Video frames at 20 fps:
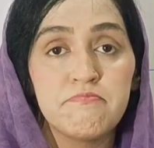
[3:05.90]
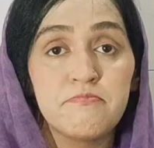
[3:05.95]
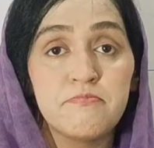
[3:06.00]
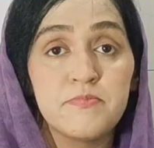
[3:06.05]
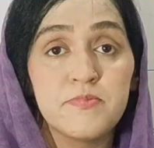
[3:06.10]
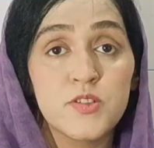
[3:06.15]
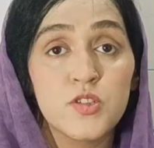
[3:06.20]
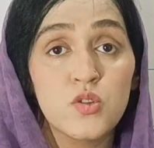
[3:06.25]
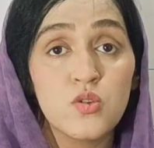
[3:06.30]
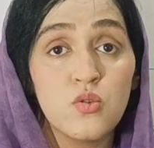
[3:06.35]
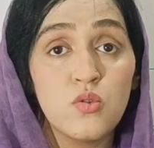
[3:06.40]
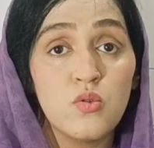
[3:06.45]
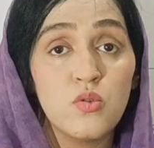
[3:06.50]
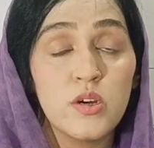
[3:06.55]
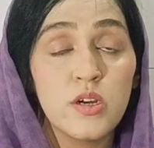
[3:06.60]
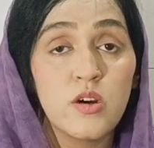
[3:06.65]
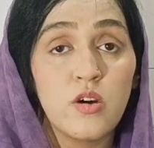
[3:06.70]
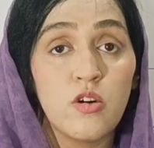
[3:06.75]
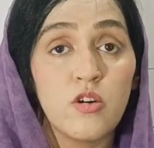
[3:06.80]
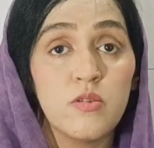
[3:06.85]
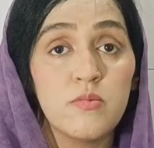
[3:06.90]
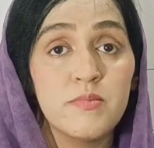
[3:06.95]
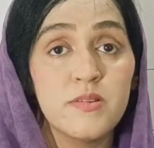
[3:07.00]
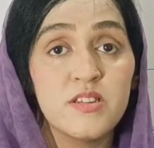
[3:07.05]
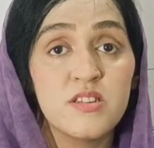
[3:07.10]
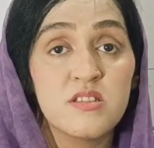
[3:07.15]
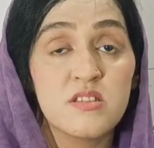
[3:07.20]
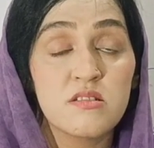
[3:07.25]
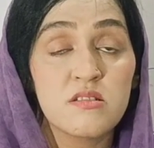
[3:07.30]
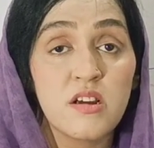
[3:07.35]
So
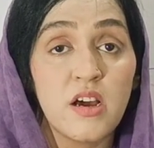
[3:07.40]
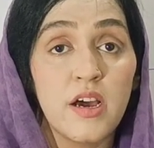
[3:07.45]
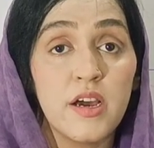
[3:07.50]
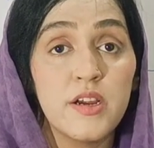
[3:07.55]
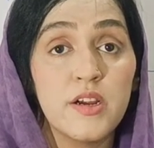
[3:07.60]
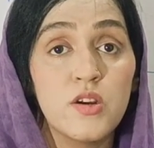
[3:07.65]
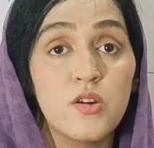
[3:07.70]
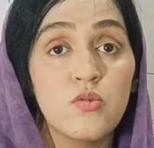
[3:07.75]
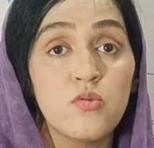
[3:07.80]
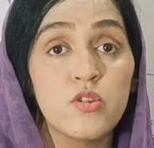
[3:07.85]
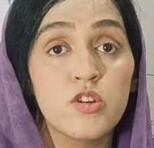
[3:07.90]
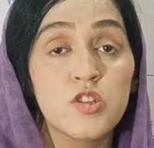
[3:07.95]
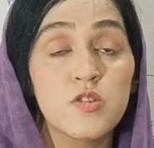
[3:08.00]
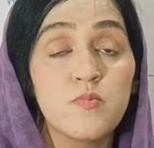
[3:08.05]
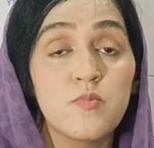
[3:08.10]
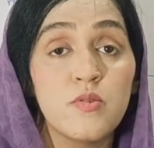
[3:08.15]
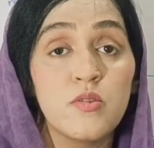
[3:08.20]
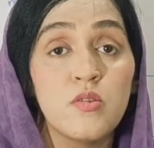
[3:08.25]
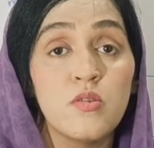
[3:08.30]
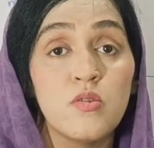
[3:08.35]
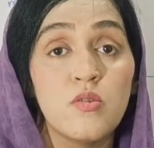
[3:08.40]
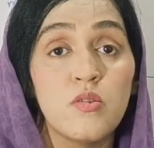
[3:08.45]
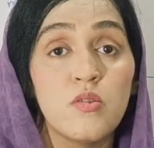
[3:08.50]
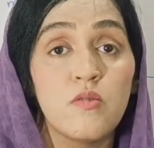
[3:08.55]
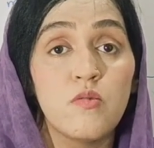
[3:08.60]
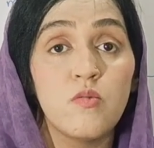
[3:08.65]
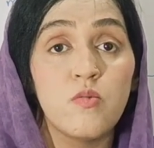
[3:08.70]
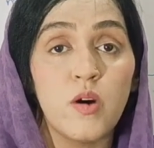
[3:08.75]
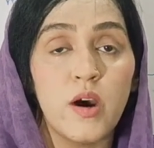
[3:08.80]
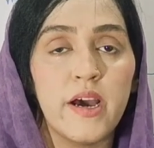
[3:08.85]
economists tried to explore
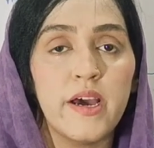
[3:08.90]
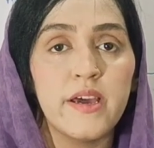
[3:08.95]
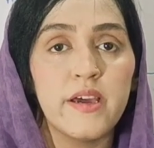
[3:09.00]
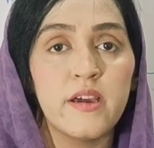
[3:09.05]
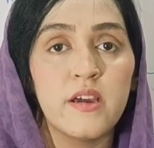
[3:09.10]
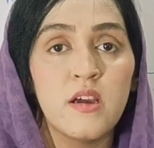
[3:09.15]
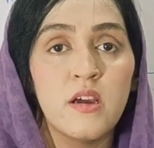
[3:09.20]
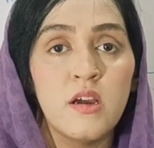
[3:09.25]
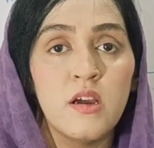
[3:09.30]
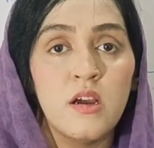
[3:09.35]
why